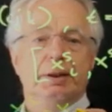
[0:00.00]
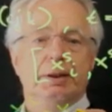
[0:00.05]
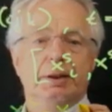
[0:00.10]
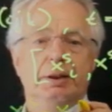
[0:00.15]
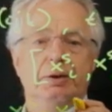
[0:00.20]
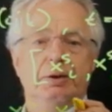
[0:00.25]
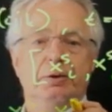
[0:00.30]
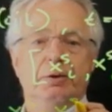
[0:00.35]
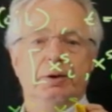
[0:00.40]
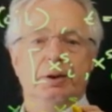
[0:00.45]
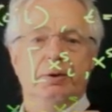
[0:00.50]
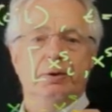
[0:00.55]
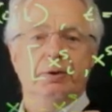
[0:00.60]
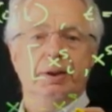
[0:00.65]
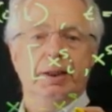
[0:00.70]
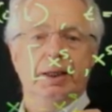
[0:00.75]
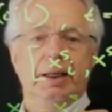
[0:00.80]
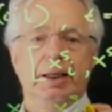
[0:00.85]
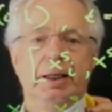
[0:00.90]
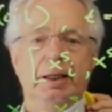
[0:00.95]

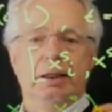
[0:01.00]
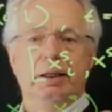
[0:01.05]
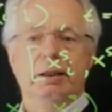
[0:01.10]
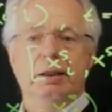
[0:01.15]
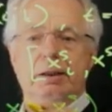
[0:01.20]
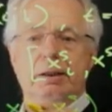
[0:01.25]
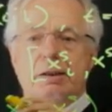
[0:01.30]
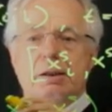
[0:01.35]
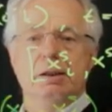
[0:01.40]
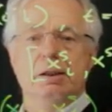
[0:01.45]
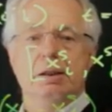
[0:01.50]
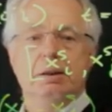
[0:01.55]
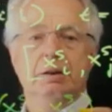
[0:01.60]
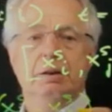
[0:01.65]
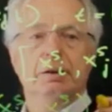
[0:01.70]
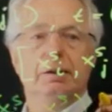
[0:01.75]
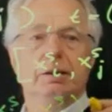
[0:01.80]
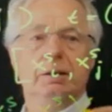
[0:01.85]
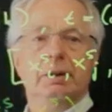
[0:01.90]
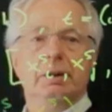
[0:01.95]
xsl,
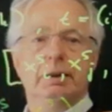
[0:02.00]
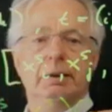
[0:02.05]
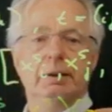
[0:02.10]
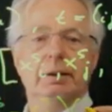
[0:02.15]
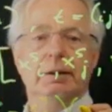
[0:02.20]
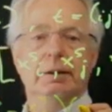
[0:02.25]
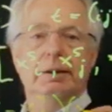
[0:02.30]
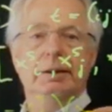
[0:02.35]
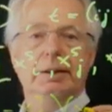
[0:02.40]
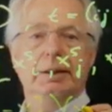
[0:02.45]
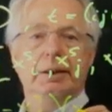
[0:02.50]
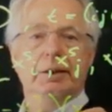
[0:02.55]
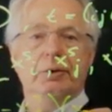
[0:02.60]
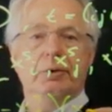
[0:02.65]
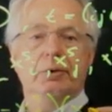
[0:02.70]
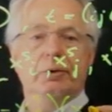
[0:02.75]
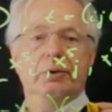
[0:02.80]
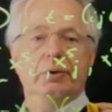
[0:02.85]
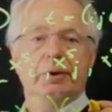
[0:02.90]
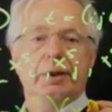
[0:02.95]

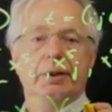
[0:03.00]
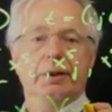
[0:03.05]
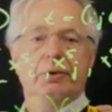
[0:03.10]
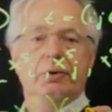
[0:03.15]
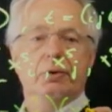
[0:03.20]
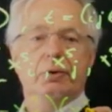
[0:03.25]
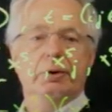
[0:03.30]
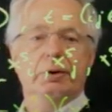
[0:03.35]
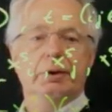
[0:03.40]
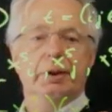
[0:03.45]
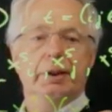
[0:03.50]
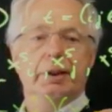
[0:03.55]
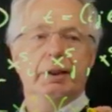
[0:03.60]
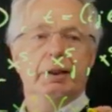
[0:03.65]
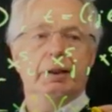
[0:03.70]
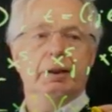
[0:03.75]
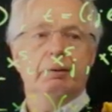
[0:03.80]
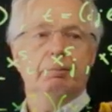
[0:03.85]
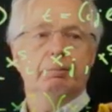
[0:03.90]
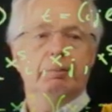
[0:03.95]

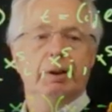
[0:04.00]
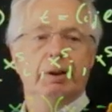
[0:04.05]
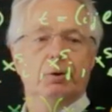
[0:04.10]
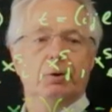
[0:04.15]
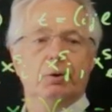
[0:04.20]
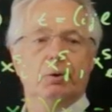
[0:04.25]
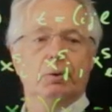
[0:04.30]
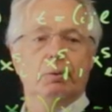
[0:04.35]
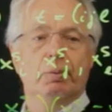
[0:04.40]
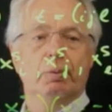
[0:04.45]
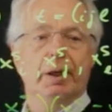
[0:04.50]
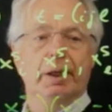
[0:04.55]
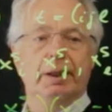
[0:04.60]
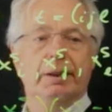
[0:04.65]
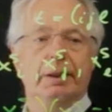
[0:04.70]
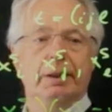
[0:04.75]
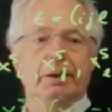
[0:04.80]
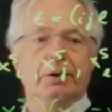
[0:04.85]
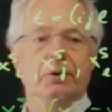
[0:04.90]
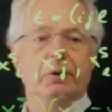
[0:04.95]
xsj minus
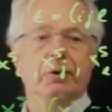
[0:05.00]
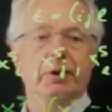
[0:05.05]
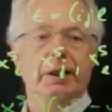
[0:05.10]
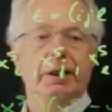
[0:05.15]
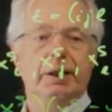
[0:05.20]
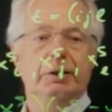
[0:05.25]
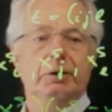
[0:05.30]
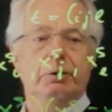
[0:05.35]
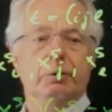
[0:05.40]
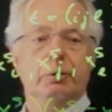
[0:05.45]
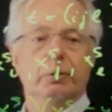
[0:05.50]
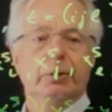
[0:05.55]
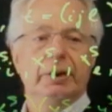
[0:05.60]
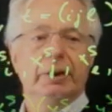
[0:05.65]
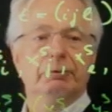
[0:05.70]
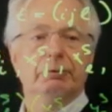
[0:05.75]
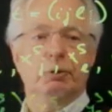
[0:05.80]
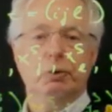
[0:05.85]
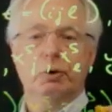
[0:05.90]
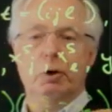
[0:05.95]
ysa. You don't
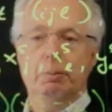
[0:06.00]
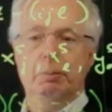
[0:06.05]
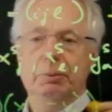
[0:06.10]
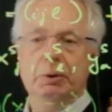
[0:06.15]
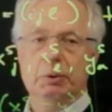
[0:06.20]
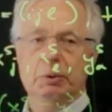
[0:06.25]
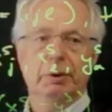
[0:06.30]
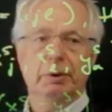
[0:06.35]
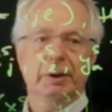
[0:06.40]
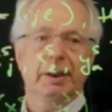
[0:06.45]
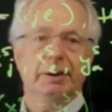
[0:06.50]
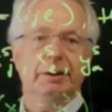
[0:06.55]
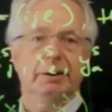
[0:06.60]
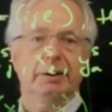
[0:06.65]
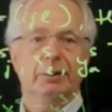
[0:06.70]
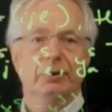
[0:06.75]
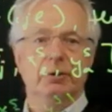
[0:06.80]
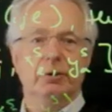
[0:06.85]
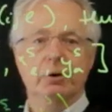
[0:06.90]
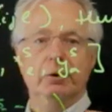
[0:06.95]
have to copy, you will get
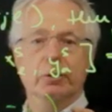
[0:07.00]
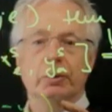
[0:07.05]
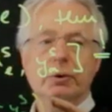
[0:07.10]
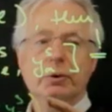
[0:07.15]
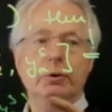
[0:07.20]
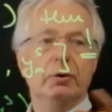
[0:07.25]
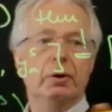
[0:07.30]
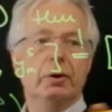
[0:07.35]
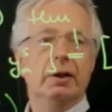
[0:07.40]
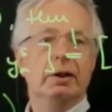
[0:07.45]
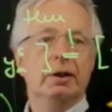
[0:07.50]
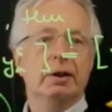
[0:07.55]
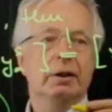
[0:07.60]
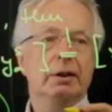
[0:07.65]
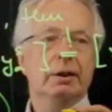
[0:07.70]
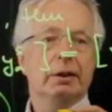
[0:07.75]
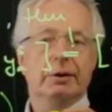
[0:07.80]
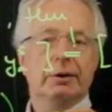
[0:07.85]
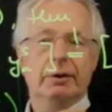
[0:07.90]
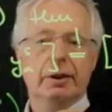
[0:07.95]
it in the notes.
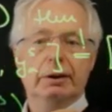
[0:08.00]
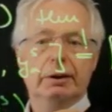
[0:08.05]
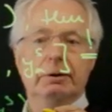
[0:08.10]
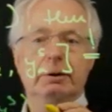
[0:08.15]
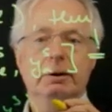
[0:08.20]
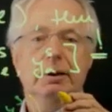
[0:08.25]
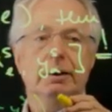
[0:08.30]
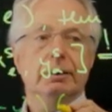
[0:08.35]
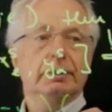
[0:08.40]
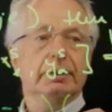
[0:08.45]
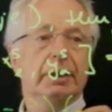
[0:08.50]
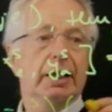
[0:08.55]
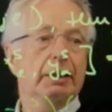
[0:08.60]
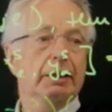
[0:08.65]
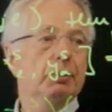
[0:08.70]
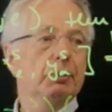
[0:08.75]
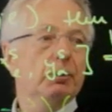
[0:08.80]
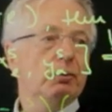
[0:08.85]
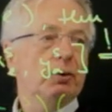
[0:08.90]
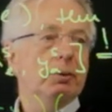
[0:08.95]
Then
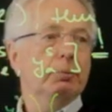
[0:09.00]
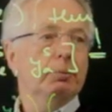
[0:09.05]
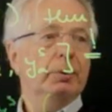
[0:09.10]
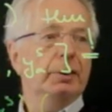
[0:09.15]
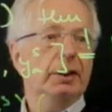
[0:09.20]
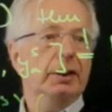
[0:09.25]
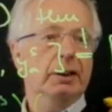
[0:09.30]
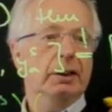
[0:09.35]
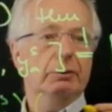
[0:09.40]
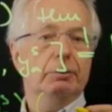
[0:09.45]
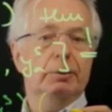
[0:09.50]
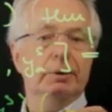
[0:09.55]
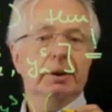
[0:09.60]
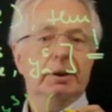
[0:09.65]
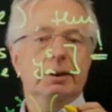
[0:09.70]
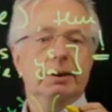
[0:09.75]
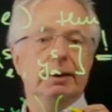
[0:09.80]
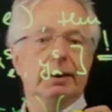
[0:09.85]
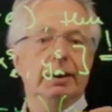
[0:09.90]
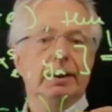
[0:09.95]
times from here we
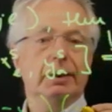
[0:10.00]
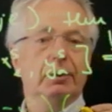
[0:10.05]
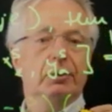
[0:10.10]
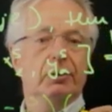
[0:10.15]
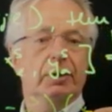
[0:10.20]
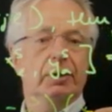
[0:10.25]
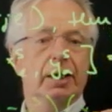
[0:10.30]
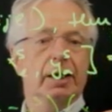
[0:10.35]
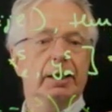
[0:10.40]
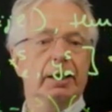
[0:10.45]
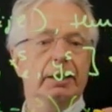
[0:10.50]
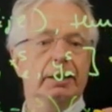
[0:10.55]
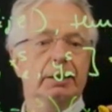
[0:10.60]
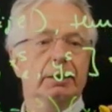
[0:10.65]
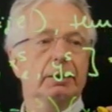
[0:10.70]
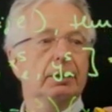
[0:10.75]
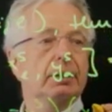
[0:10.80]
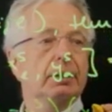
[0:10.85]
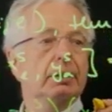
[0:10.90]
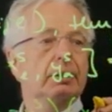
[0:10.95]
get
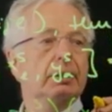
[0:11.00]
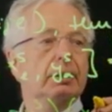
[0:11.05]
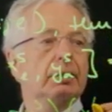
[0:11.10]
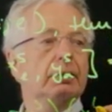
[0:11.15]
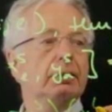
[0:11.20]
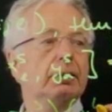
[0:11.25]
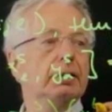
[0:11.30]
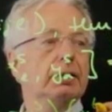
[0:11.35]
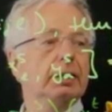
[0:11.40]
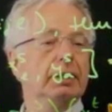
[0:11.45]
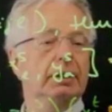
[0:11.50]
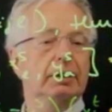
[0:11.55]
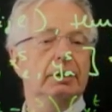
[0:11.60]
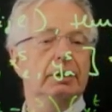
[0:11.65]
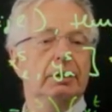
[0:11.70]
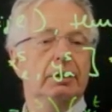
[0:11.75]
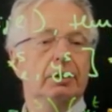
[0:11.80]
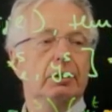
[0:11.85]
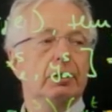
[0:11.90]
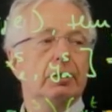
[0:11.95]

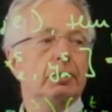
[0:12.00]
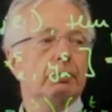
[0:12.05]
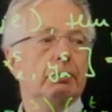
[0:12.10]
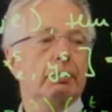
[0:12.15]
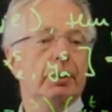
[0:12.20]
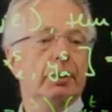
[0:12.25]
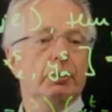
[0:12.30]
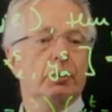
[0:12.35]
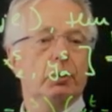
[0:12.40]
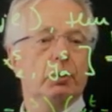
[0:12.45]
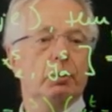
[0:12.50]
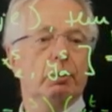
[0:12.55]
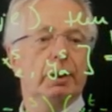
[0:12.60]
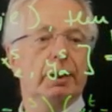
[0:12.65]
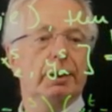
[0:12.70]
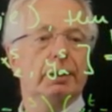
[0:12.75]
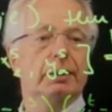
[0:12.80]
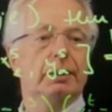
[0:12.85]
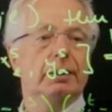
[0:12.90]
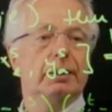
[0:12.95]
xit minus
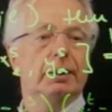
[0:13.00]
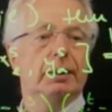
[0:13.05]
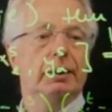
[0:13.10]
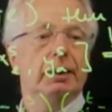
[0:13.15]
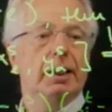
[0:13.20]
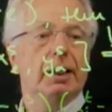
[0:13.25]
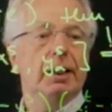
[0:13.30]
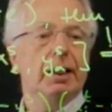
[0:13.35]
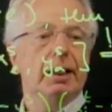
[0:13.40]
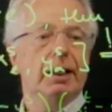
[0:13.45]
yta